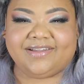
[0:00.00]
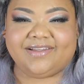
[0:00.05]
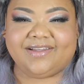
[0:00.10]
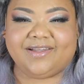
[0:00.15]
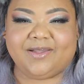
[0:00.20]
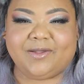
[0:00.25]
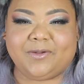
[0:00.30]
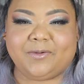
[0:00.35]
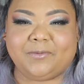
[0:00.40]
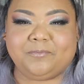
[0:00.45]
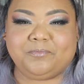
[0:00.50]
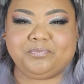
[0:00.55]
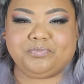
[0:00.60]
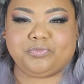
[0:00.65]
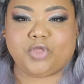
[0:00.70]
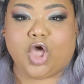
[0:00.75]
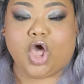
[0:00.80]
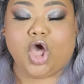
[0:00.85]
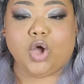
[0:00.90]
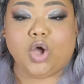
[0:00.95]
Um,
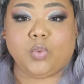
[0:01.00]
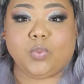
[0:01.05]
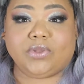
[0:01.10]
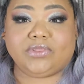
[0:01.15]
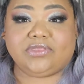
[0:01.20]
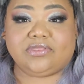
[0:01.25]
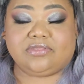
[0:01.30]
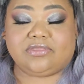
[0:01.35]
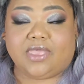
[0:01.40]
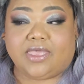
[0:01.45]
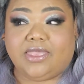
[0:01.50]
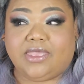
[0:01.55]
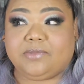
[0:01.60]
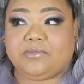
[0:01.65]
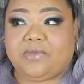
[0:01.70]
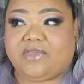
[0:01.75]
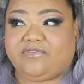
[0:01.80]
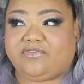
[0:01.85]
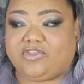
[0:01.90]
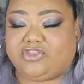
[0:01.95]
oh, what state am
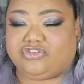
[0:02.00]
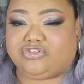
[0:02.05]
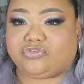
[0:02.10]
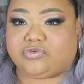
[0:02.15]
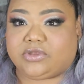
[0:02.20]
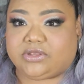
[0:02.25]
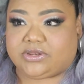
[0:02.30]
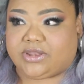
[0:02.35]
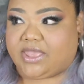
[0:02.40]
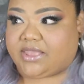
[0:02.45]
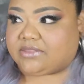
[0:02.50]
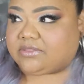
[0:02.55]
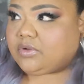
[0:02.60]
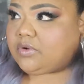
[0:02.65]
I featuring next?